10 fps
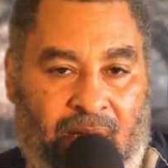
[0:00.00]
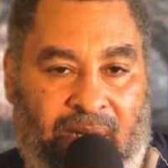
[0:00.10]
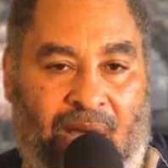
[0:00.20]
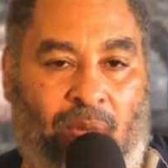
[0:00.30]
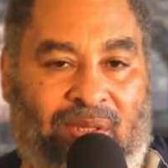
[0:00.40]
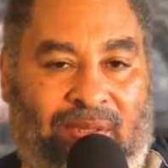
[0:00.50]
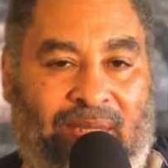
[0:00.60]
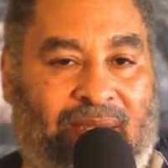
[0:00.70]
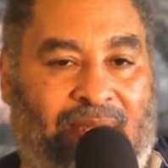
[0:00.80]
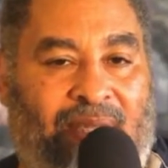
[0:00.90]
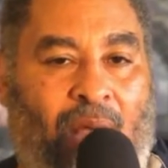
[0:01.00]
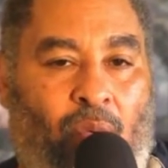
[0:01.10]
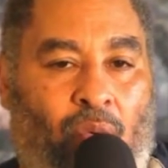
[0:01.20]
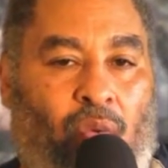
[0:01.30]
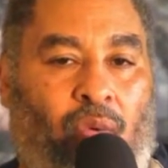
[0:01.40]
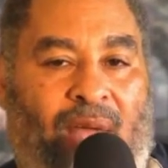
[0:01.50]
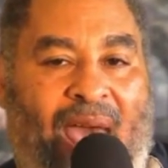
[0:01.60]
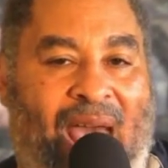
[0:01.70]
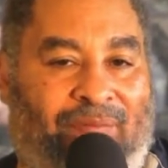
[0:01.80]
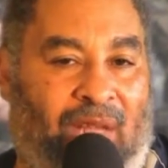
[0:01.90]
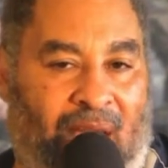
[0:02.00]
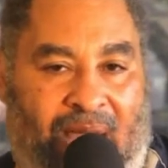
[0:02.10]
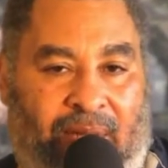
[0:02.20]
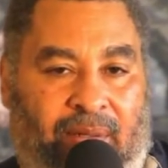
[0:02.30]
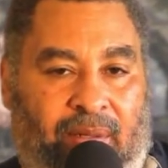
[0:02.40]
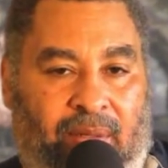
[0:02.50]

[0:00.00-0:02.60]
There were Caesars that ruled after that.